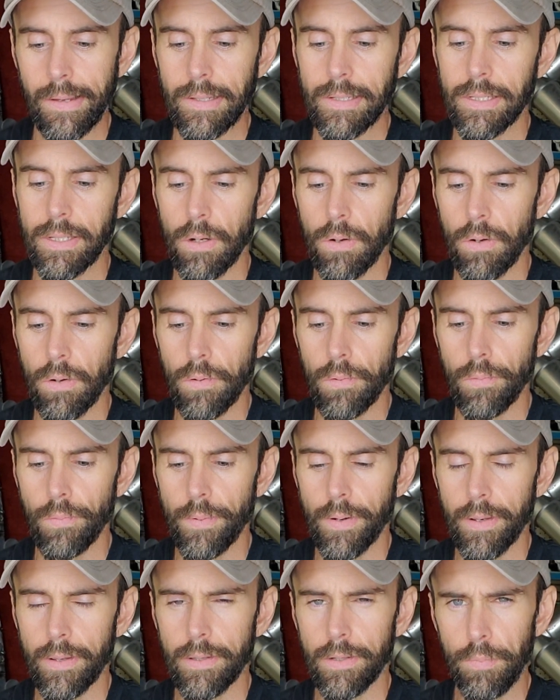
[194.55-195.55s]
So
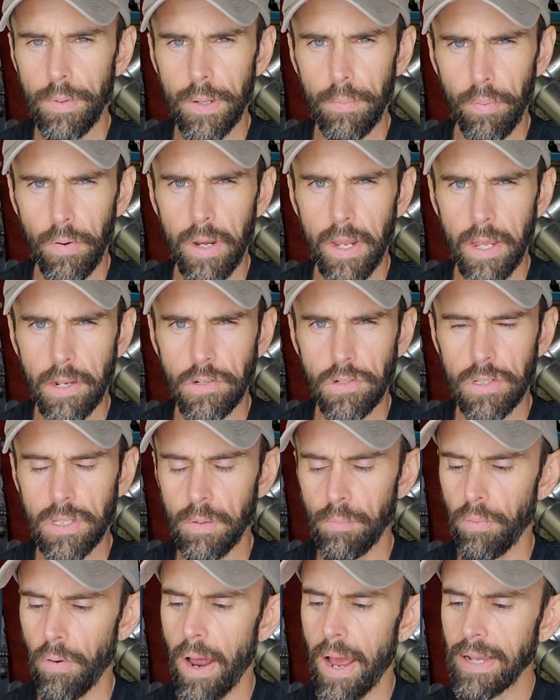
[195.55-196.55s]
it should be a pretty
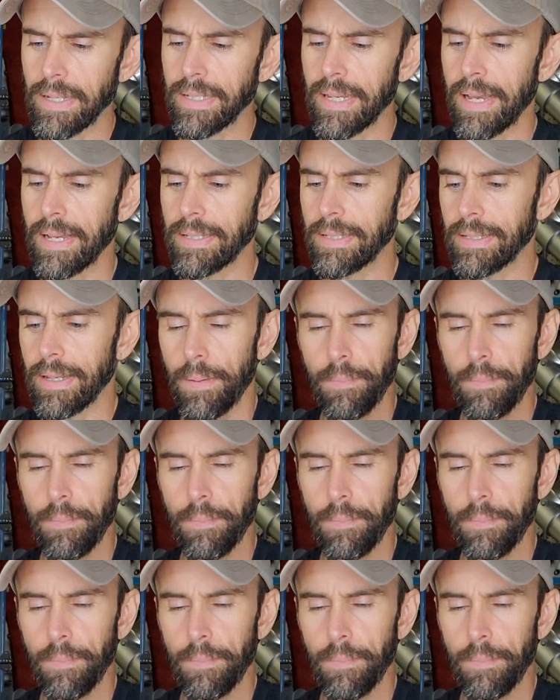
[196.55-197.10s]
interesting process.